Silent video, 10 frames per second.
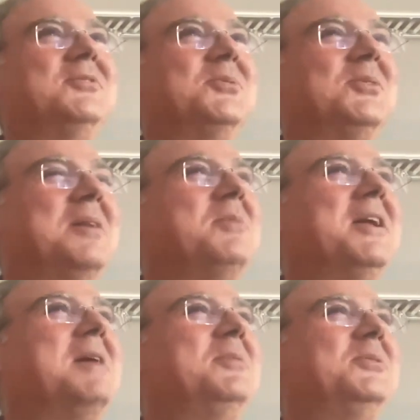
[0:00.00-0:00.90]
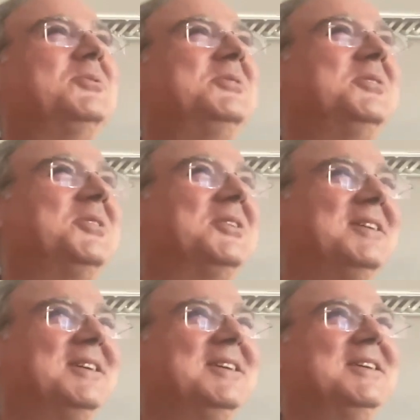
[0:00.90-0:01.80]
so I'm very happy to see her.
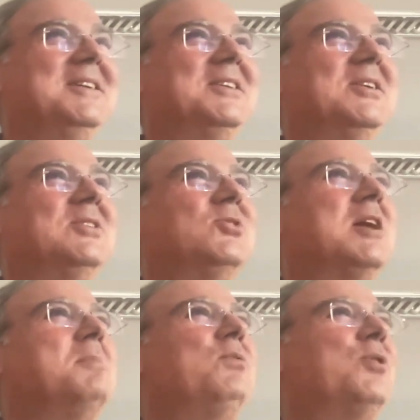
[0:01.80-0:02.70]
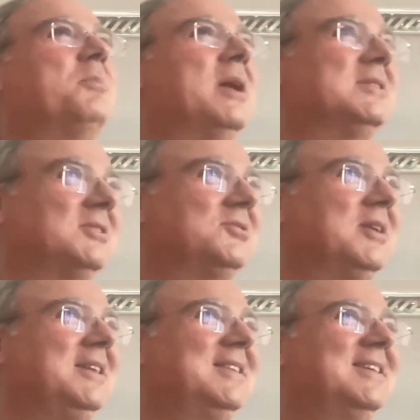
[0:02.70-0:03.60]
You're coming from Brussels,
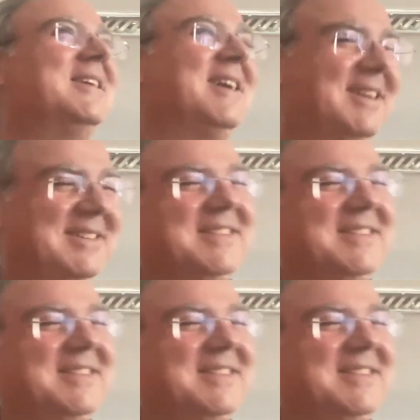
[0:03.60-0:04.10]
right? Yeah.